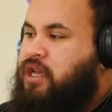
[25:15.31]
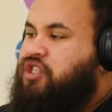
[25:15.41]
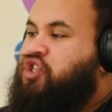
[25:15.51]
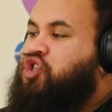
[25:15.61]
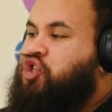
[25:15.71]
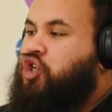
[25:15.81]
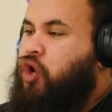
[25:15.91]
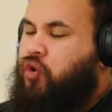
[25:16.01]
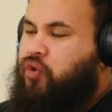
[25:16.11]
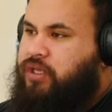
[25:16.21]
doesn't
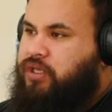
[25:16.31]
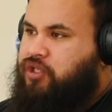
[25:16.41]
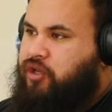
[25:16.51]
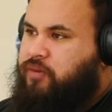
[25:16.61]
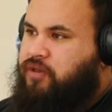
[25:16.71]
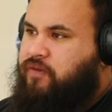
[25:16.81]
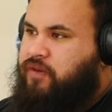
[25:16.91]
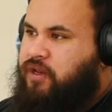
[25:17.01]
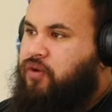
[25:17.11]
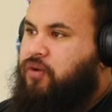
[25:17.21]
show in terms of
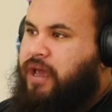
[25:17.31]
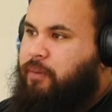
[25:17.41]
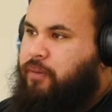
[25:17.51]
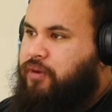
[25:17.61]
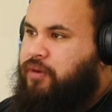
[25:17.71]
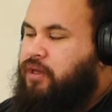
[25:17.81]
their neural output.